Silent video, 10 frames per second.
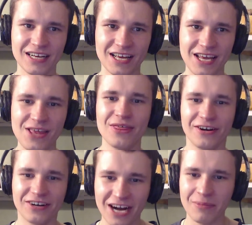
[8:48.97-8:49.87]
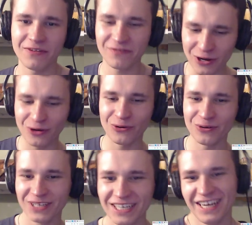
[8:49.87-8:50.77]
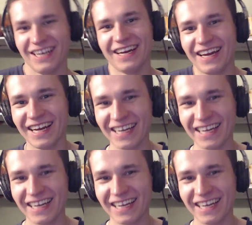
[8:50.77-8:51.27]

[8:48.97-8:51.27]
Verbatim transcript: in the rhyming flow. Yeah.